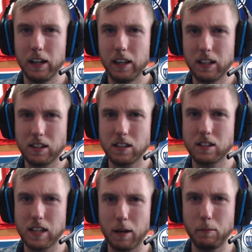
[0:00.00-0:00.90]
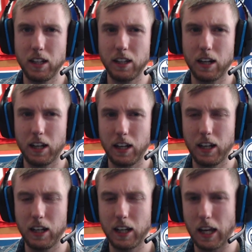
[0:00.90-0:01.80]
This is semi
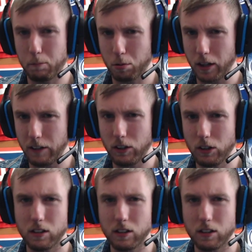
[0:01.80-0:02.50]
a game preview.